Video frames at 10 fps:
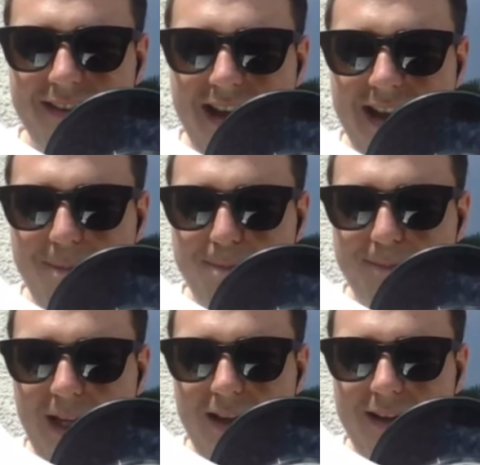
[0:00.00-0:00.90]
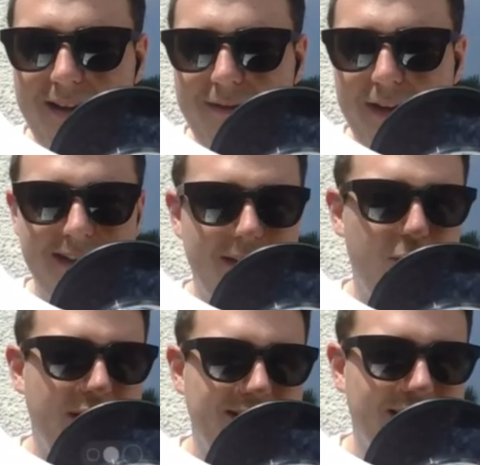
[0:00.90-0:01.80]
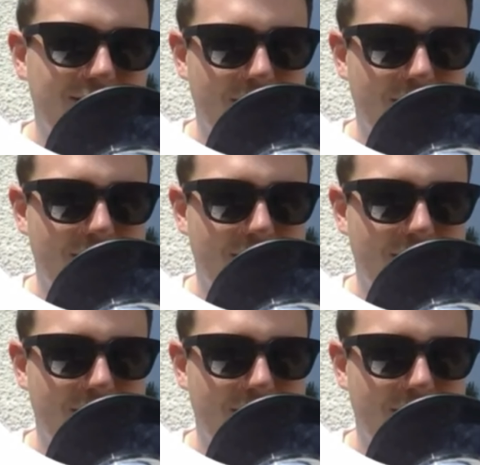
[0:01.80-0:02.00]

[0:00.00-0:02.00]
finding the pricing.